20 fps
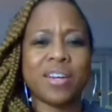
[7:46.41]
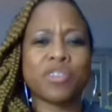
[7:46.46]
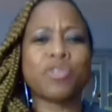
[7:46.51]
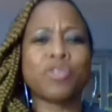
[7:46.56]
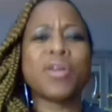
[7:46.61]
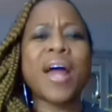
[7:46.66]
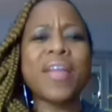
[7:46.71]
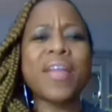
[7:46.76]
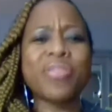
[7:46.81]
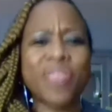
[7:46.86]

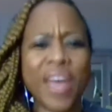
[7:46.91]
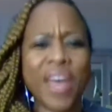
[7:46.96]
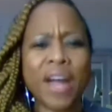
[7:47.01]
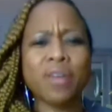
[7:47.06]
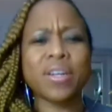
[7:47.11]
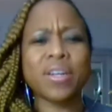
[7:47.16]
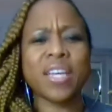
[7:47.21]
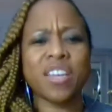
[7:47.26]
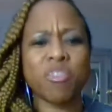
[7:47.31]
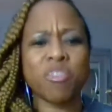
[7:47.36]
You're not
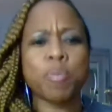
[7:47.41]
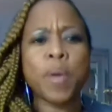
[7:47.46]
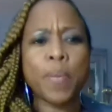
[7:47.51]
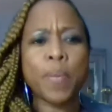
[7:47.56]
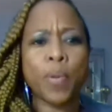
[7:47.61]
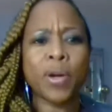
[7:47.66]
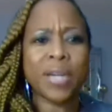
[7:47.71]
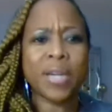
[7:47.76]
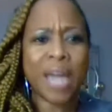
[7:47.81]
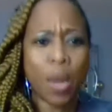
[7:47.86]
there to give
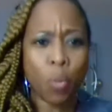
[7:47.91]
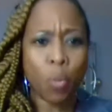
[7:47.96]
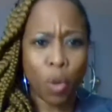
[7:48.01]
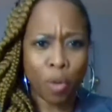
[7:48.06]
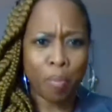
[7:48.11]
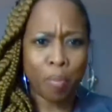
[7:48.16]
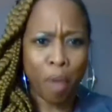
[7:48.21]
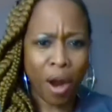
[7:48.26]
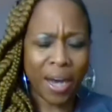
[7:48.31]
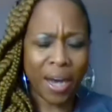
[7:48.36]
people a
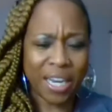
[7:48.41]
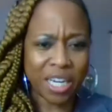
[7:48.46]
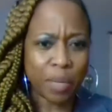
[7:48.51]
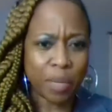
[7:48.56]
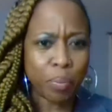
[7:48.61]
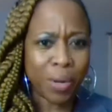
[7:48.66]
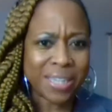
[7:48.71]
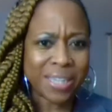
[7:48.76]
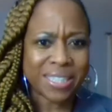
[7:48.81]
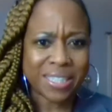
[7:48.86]
network marketing
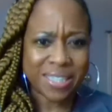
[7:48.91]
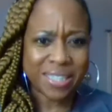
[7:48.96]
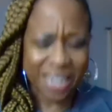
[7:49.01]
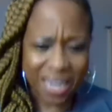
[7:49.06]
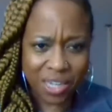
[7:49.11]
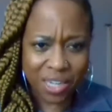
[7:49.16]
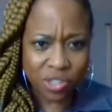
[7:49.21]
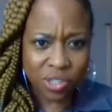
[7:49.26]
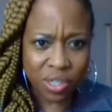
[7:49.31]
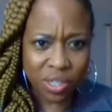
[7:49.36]

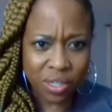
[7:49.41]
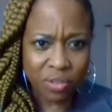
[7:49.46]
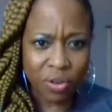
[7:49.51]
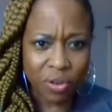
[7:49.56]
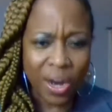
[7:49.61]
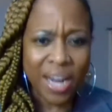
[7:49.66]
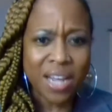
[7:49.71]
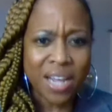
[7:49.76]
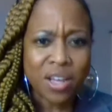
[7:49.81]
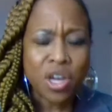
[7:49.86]
presentation,
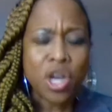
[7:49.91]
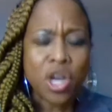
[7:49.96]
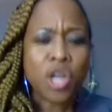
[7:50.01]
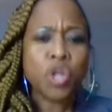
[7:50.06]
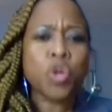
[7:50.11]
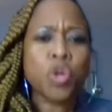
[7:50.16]
right?